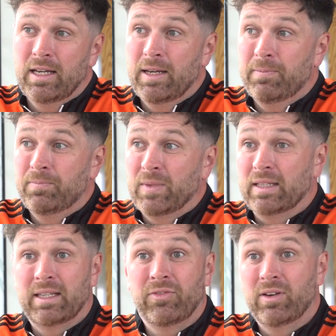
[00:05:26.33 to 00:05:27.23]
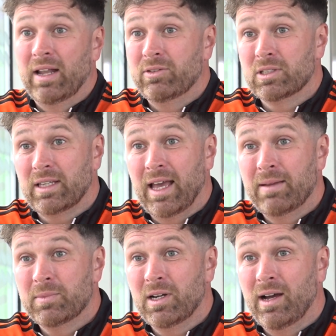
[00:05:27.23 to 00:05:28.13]
had different levels of
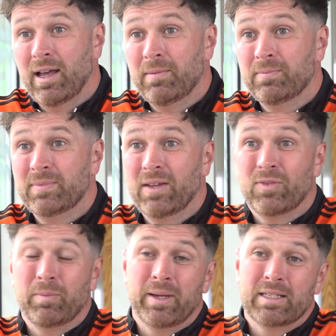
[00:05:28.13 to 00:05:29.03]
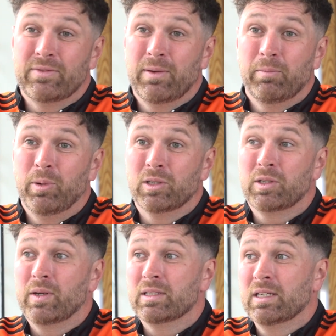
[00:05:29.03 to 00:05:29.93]
game time, different bits of input. So